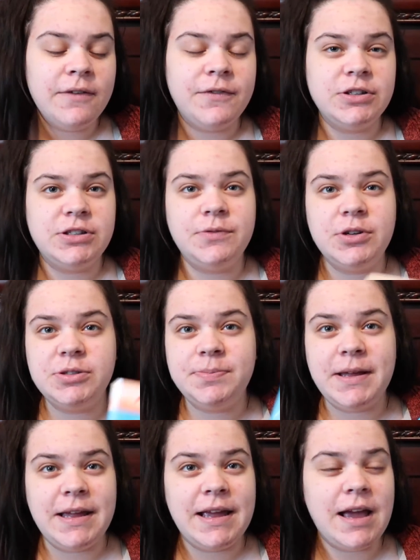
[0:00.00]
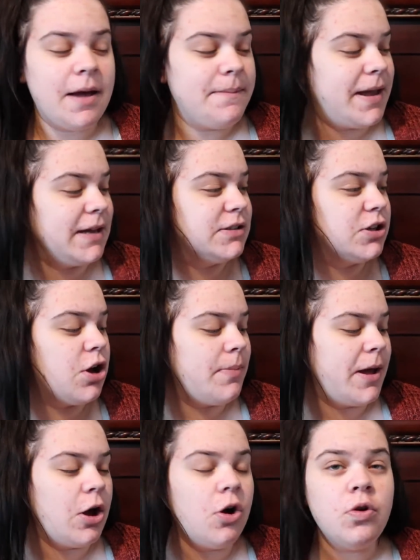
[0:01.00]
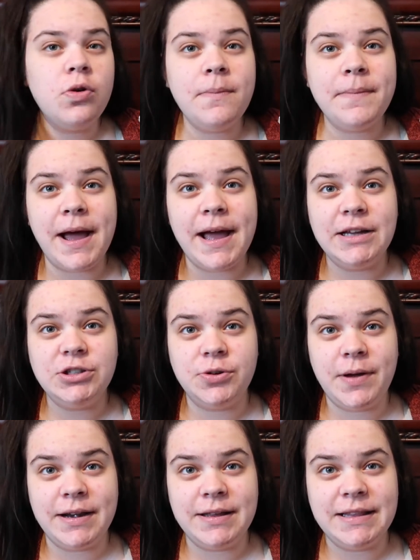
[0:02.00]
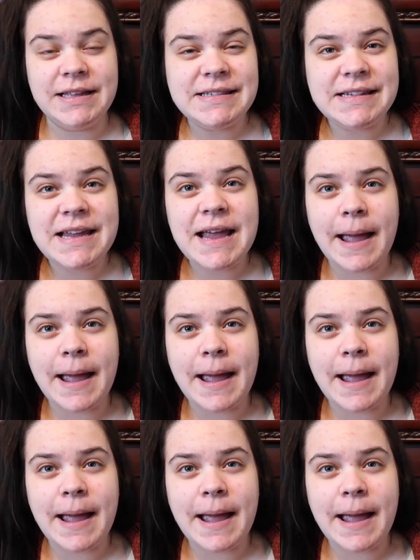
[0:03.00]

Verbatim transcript: first of which being A Man to Call My Own by Johanna Lindsey.